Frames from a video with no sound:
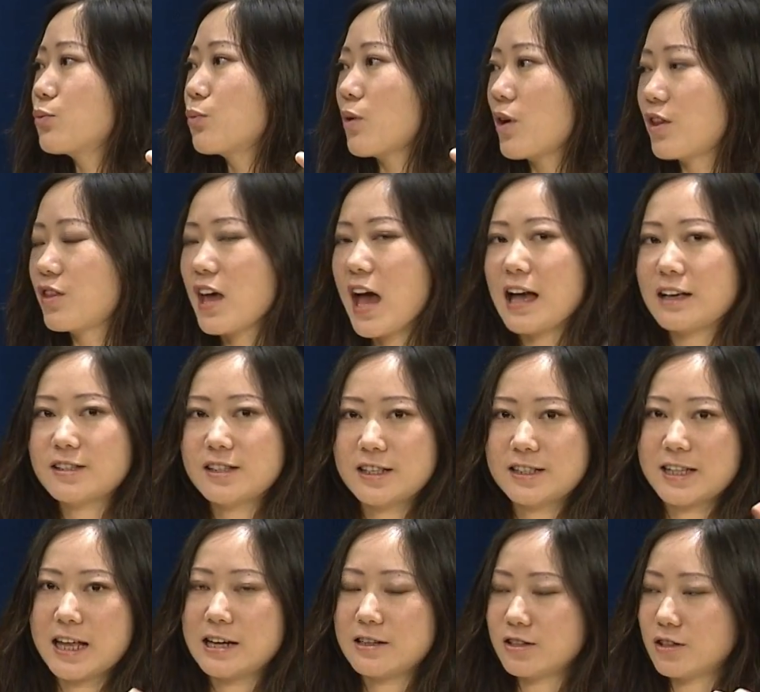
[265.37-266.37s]
with access
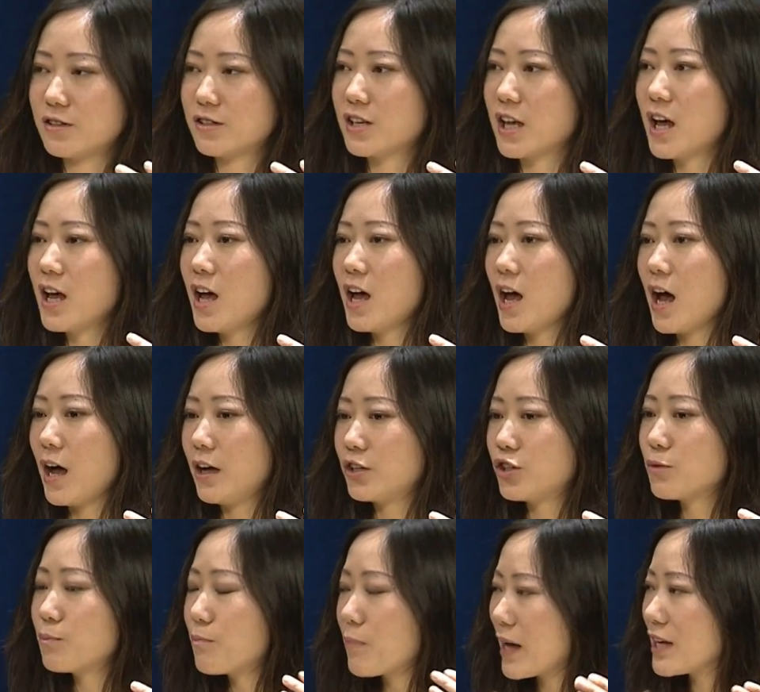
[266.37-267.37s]
centers,
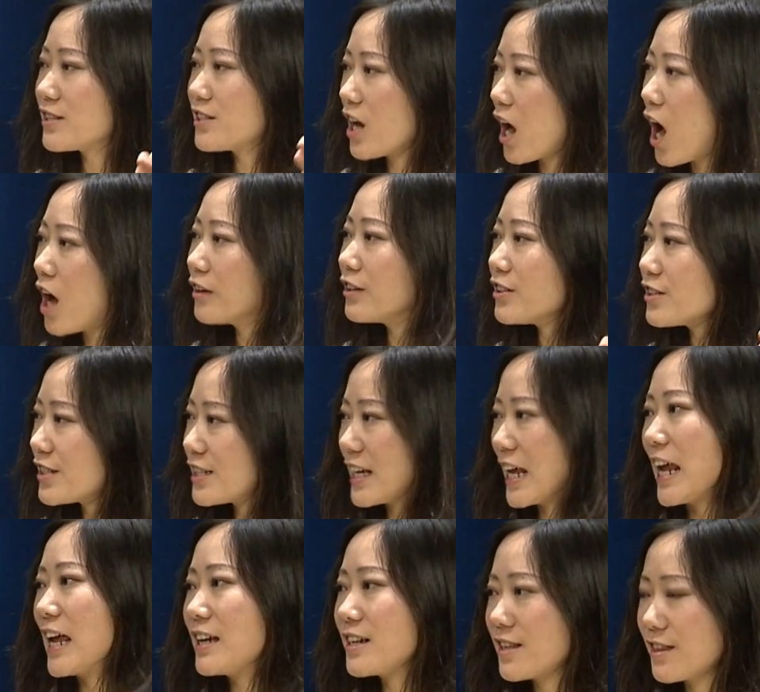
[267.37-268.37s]
to best
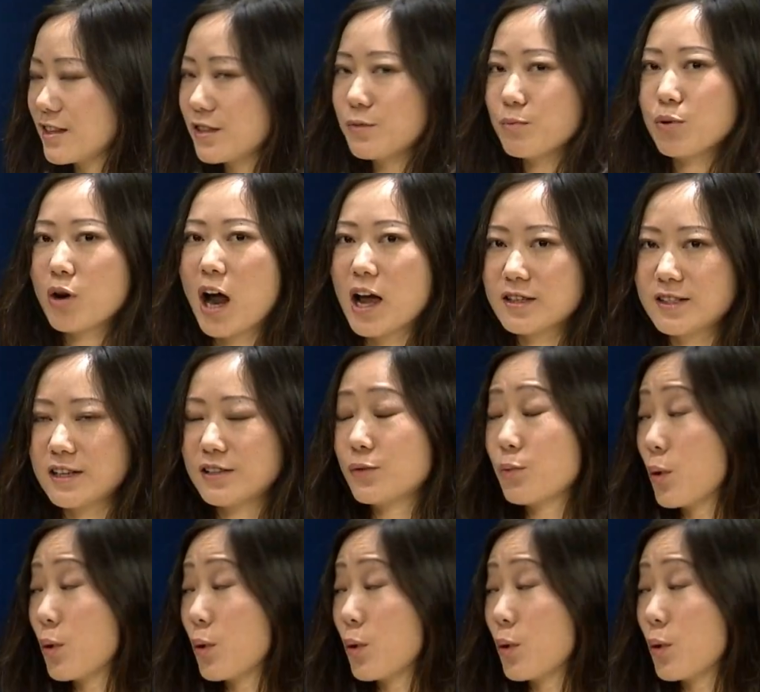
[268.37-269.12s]
understand this process,